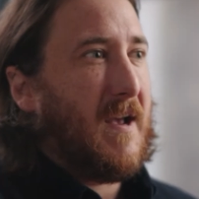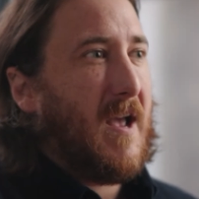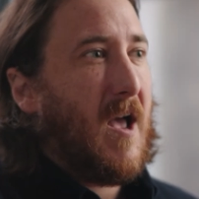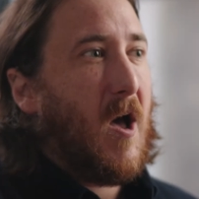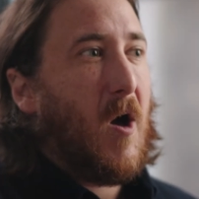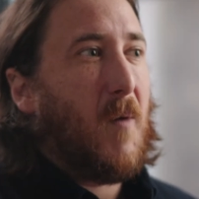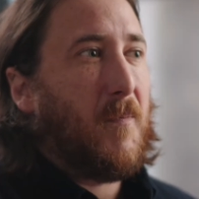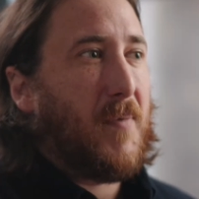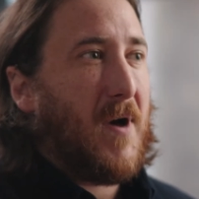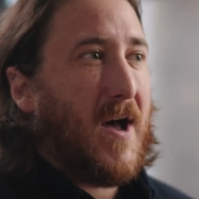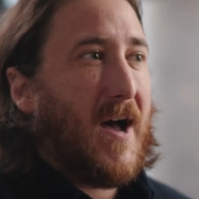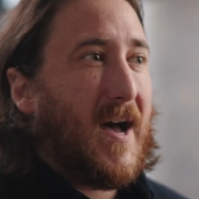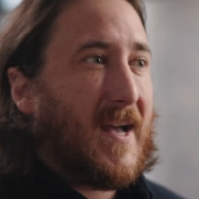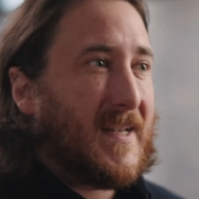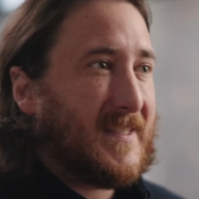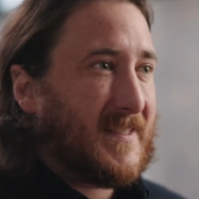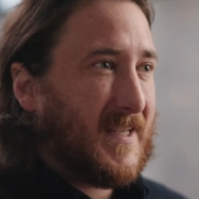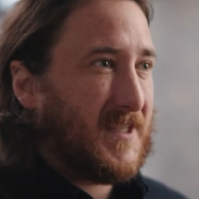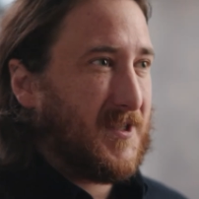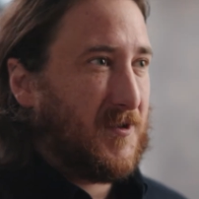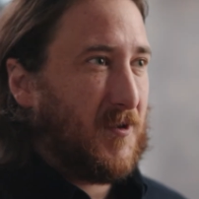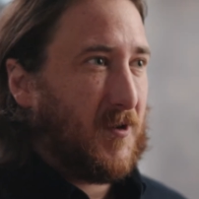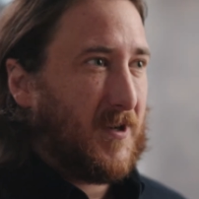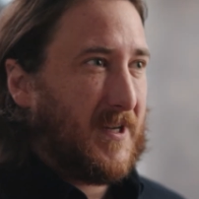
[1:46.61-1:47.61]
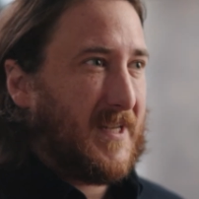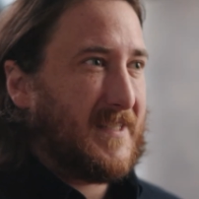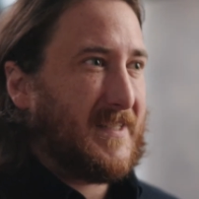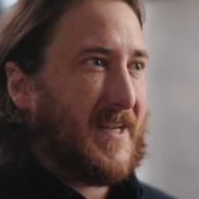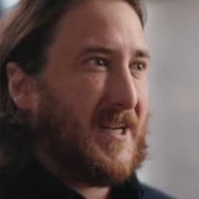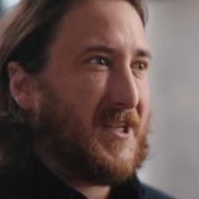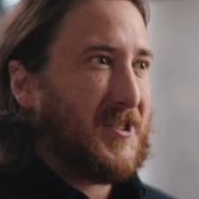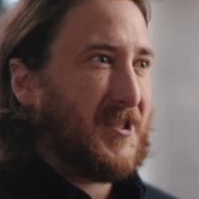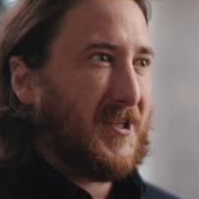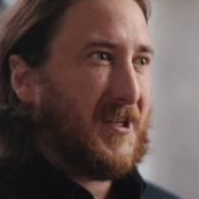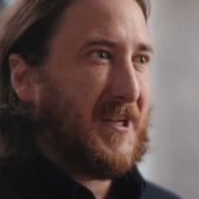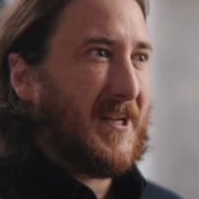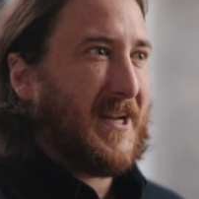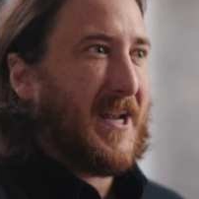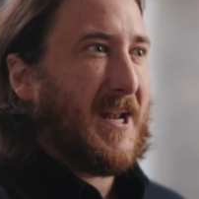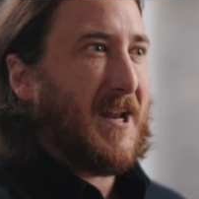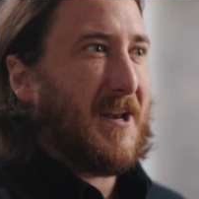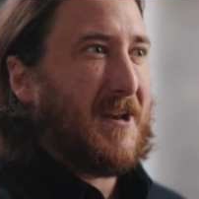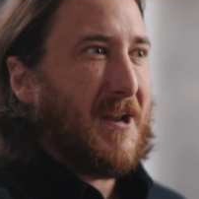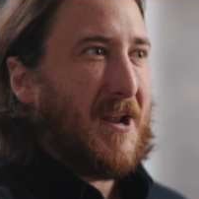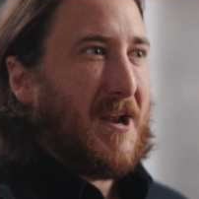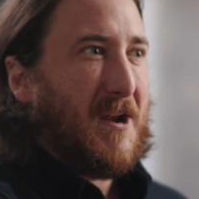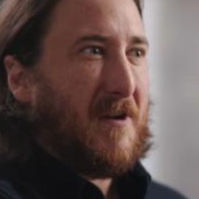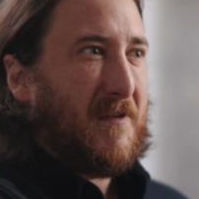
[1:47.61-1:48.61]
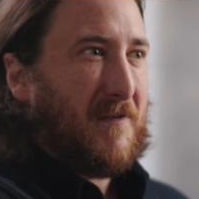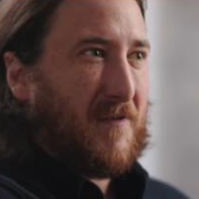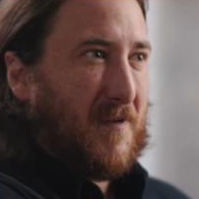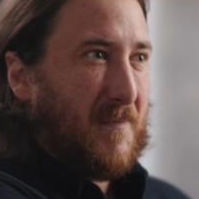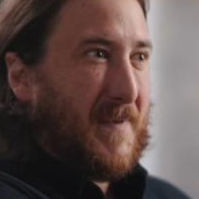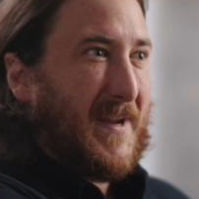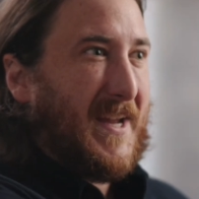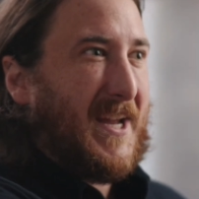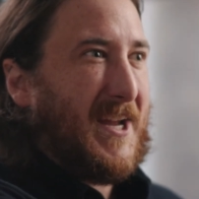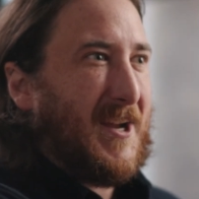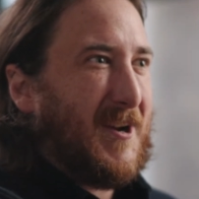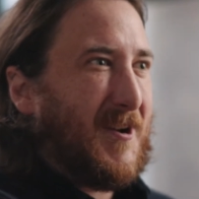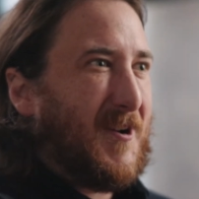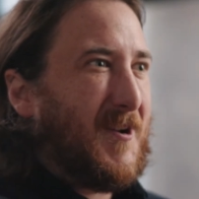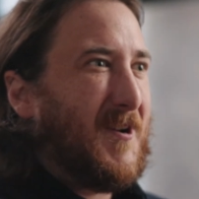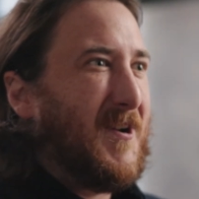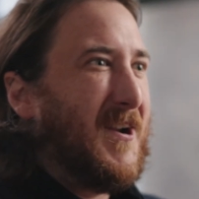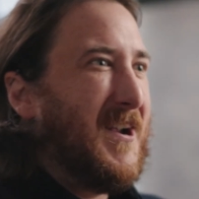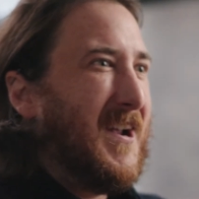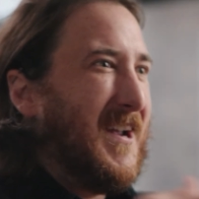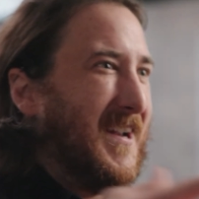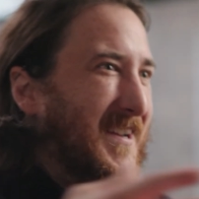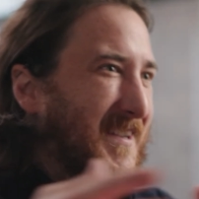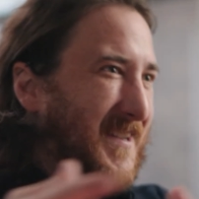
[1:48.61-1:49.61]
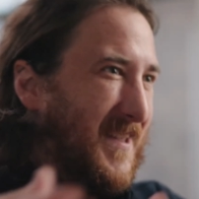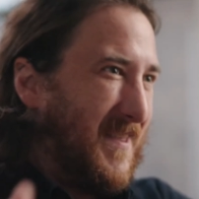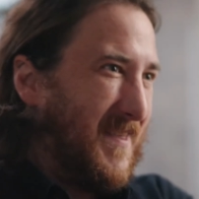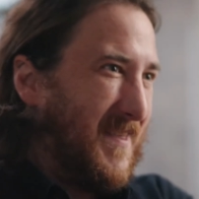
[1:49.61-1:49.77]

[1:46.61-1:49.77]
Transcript: help us as an organization get from here to